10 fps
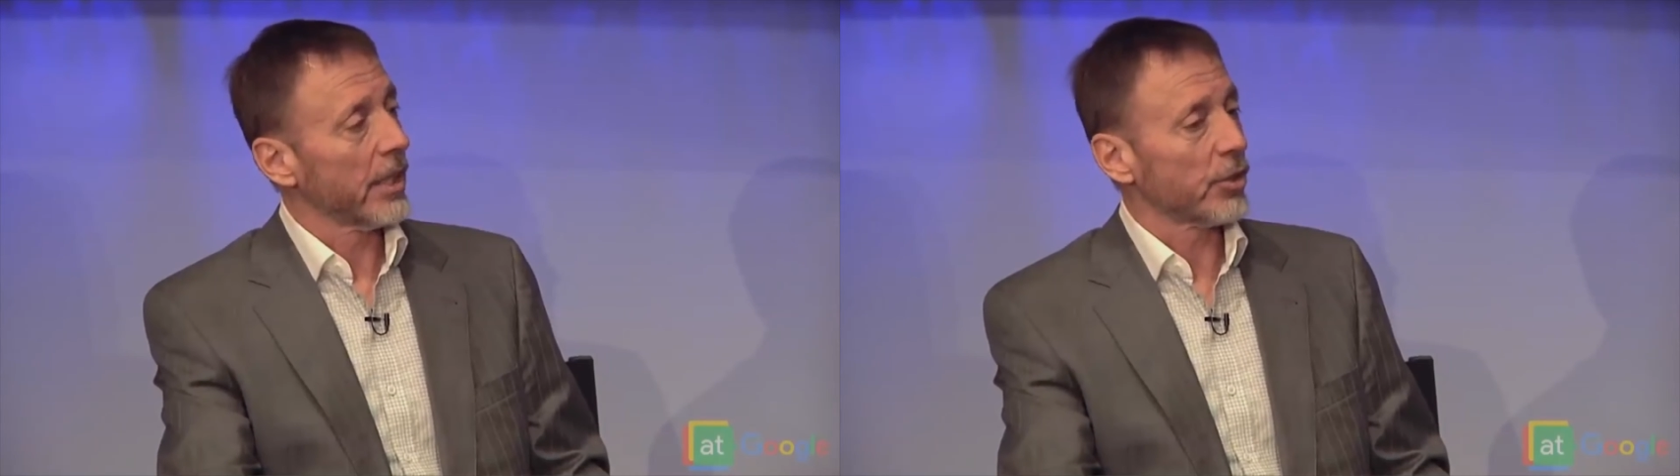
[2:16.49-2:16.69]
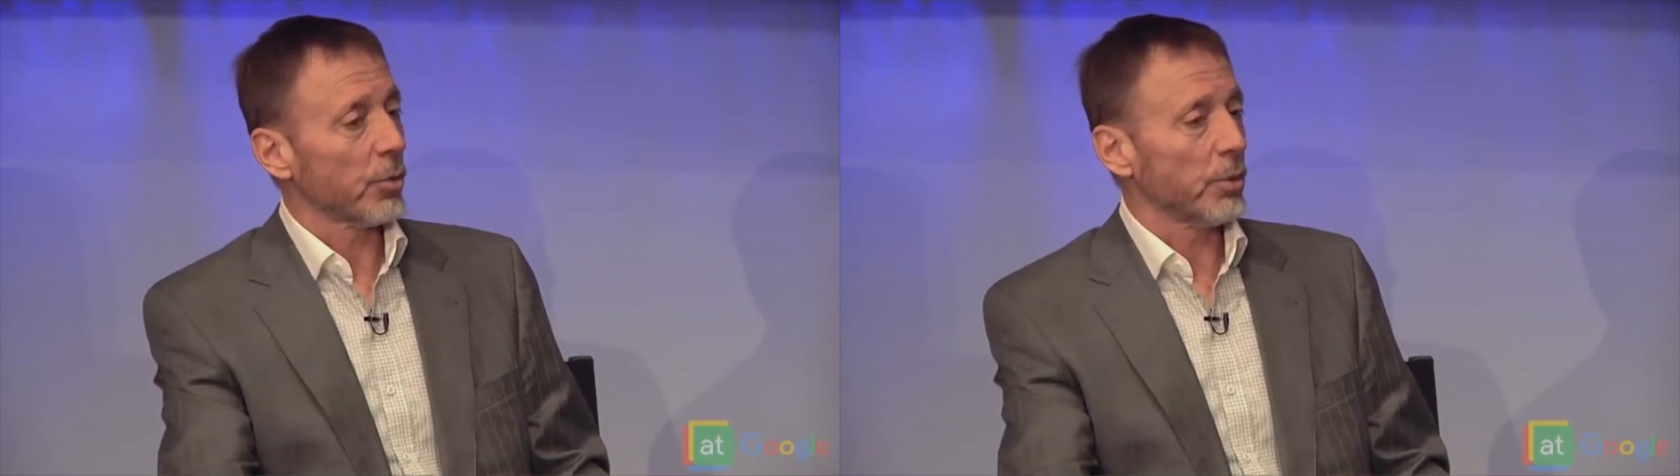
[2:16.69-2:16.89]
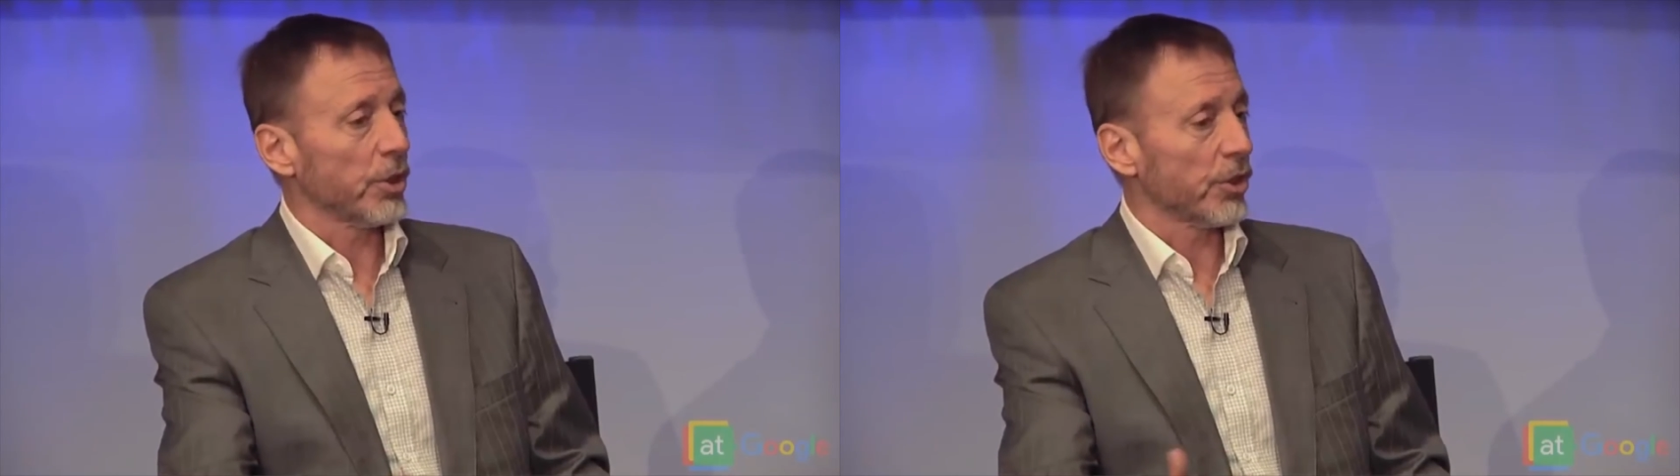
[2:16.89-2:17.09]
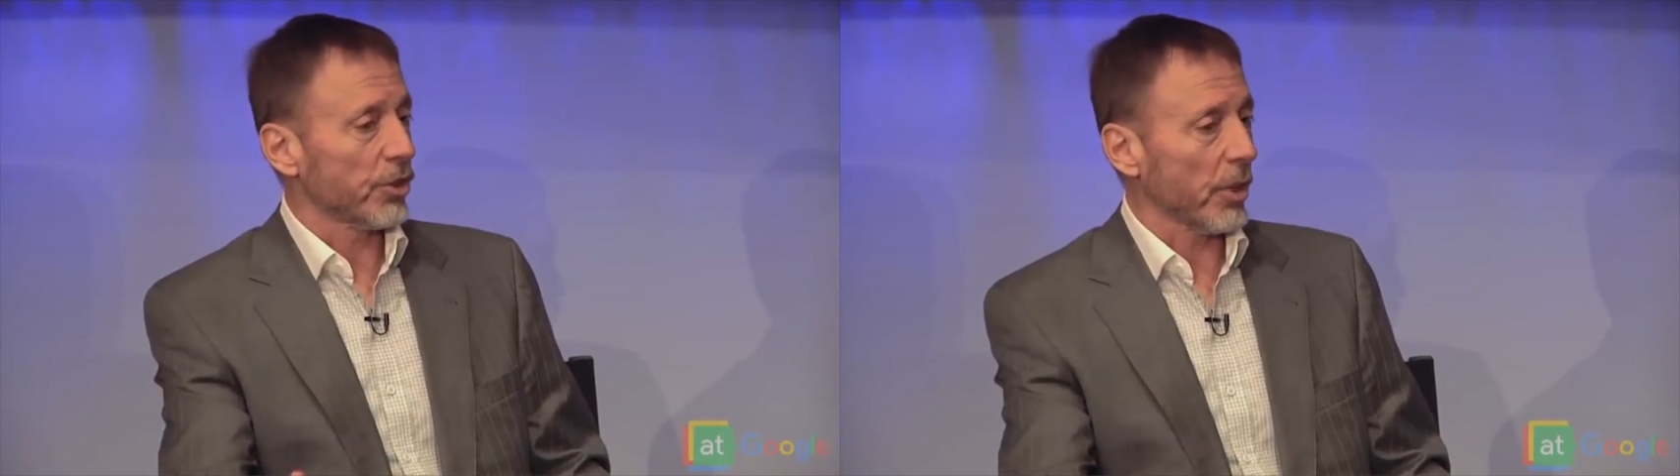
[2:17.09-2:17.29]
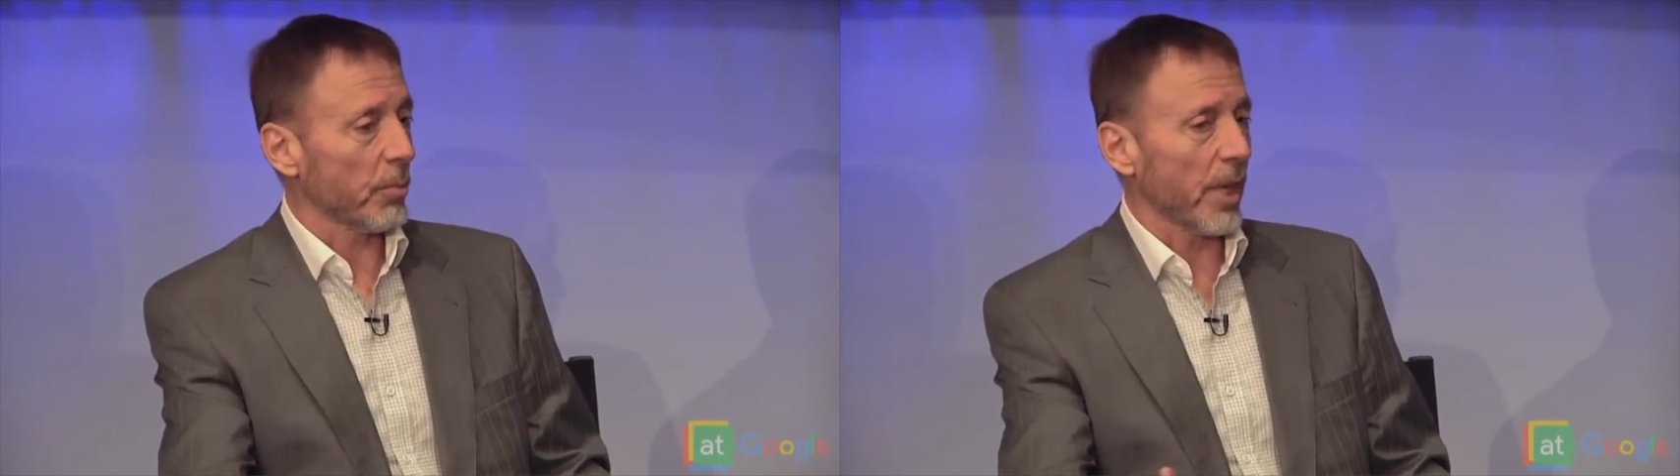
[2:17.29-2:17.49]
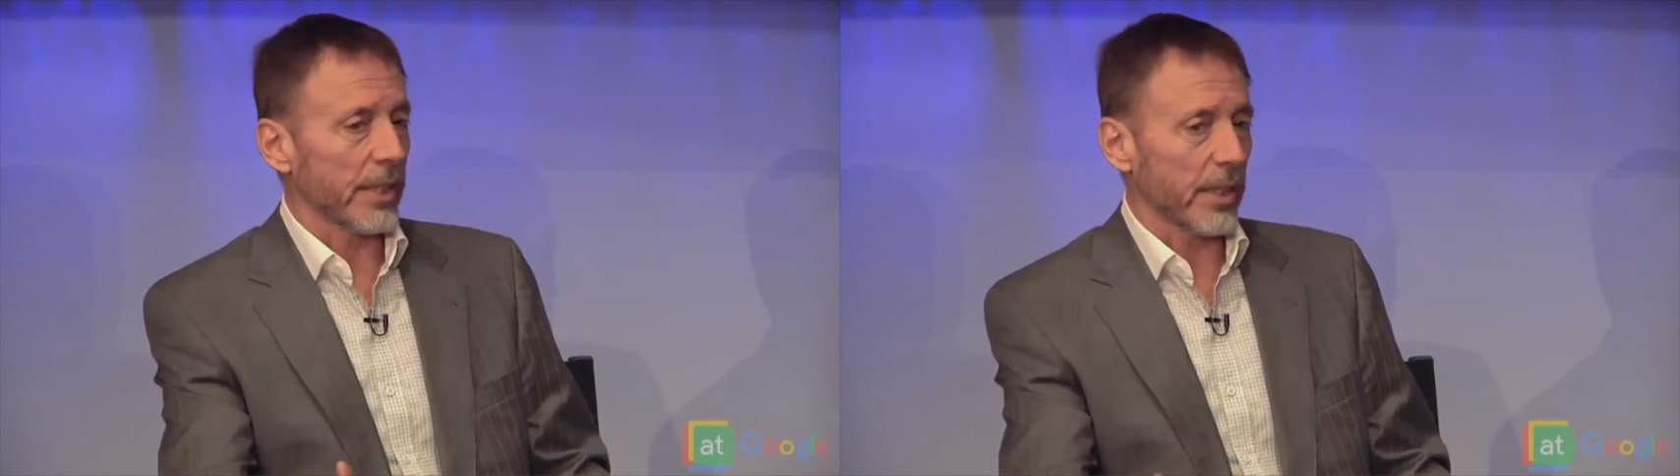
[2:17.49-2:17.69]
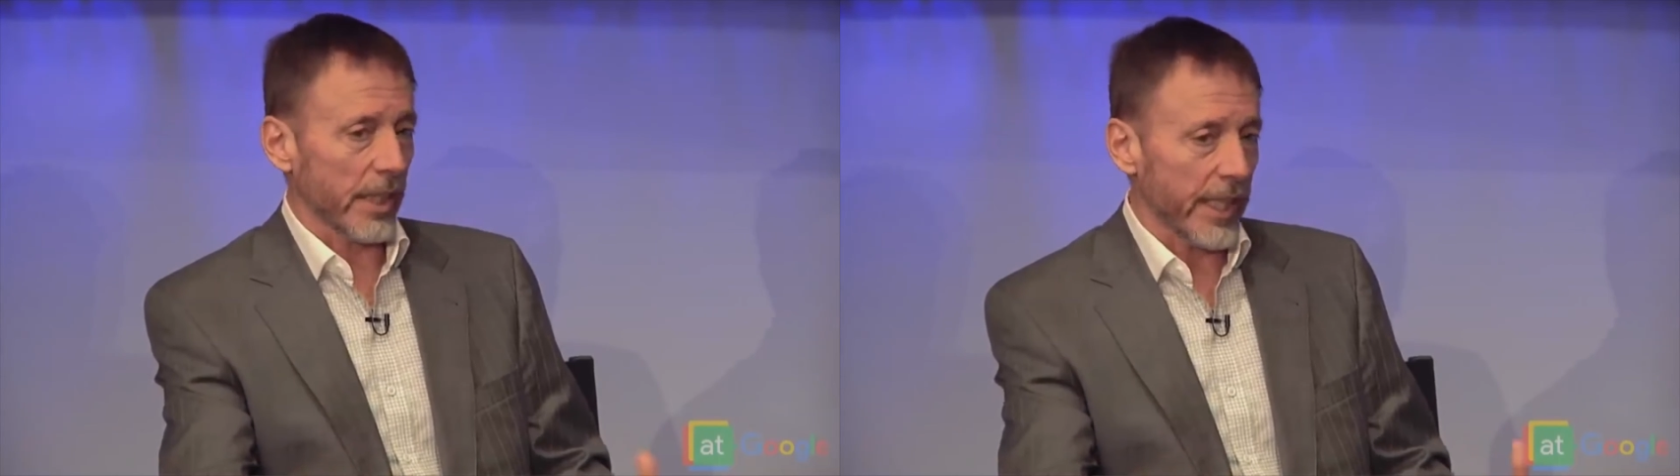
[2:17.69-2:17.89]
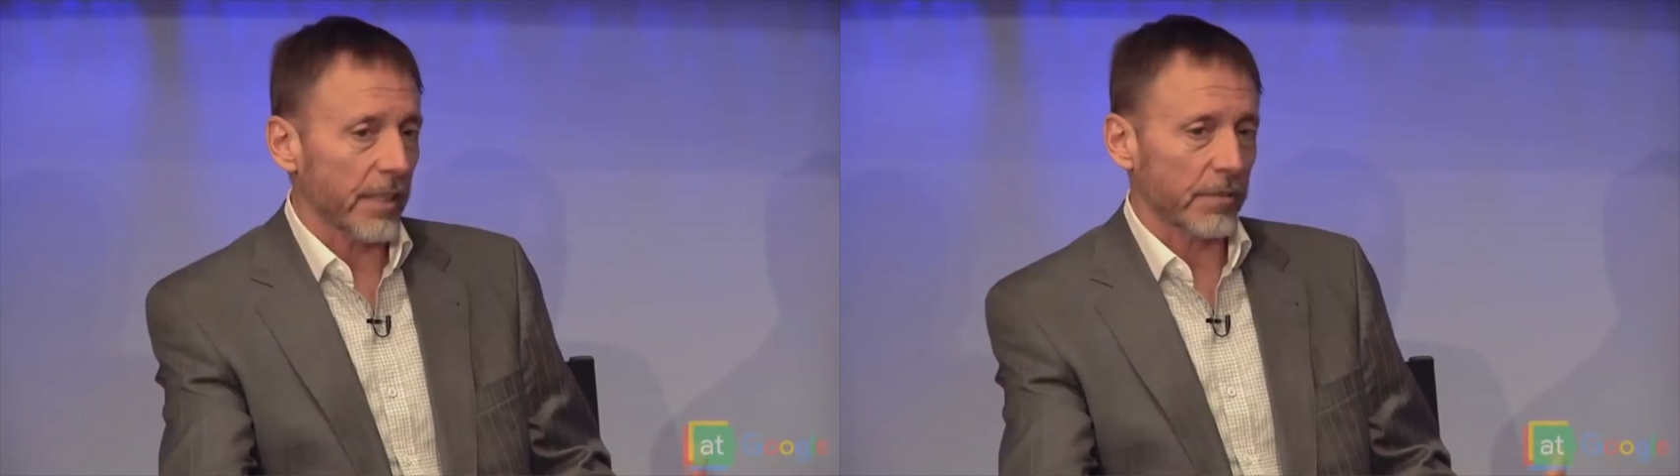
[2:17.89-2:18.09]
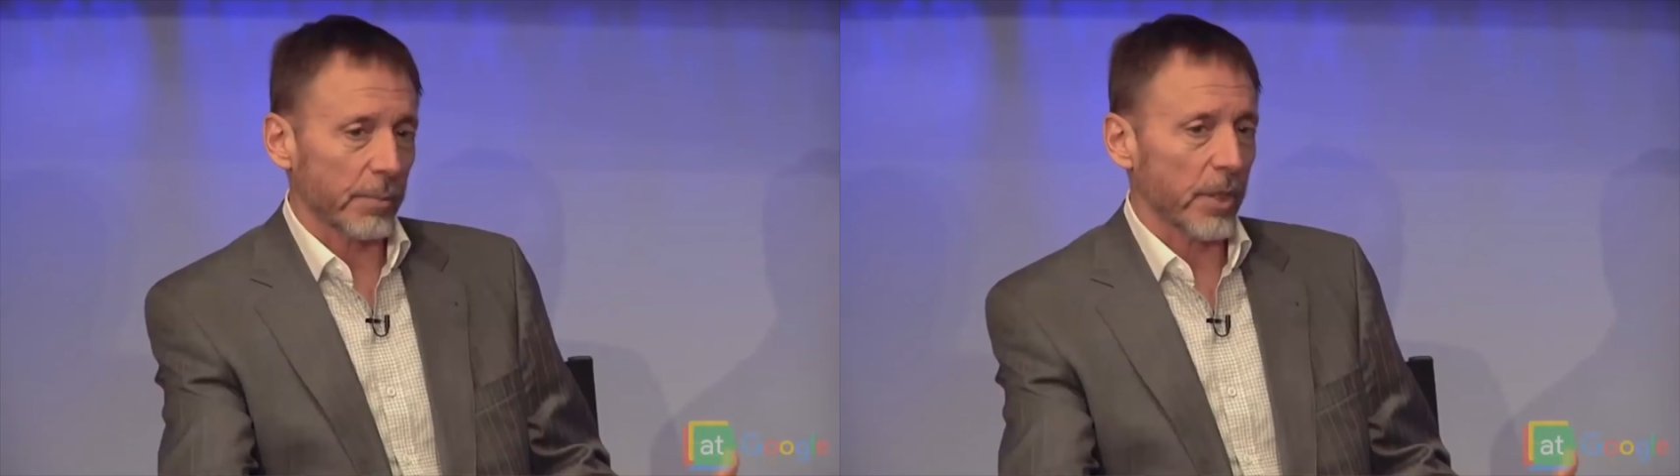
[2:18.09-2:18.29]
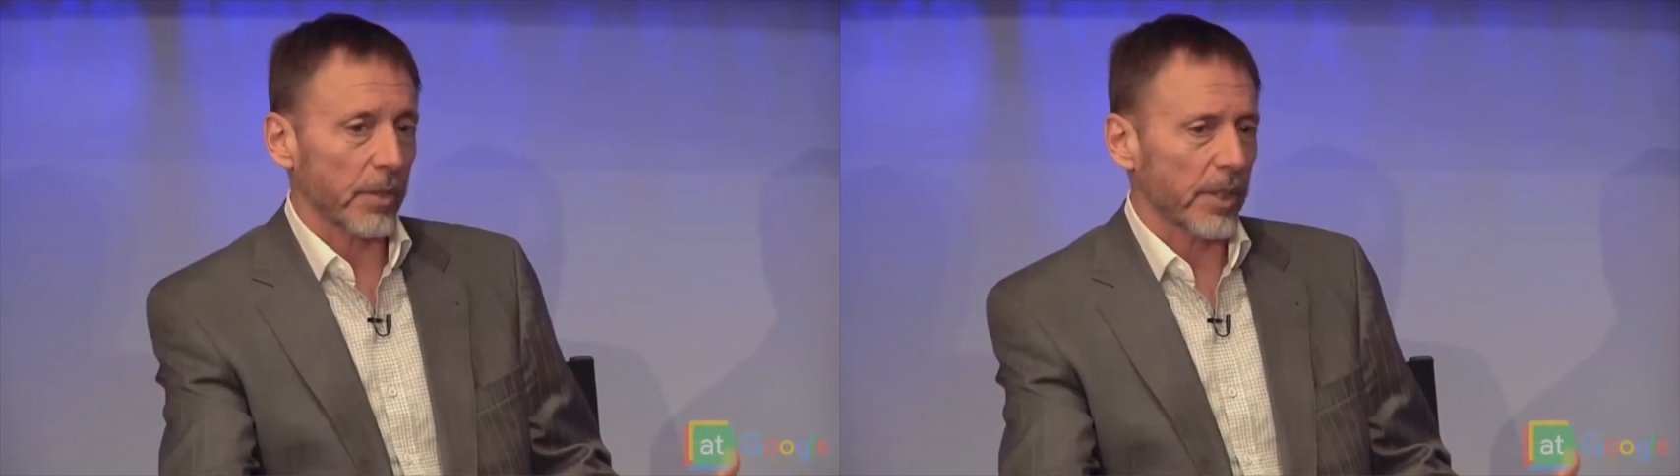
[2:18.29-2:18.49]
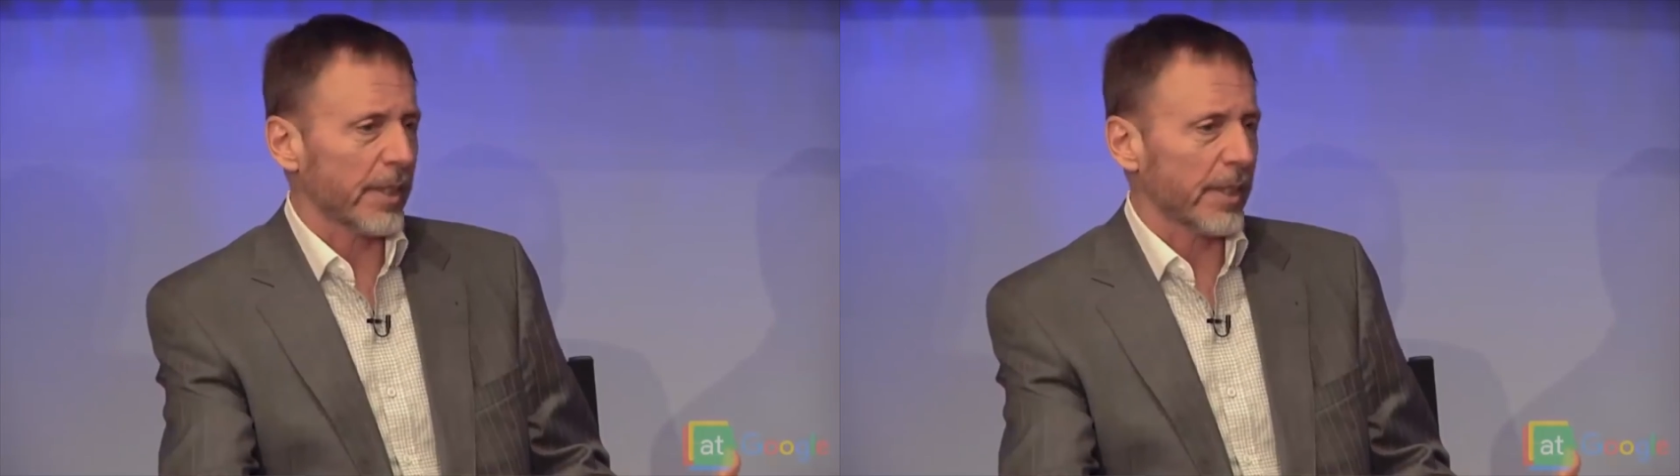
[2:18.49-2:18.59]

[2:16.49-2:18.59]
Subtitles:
And so when you can summarize it again from the other,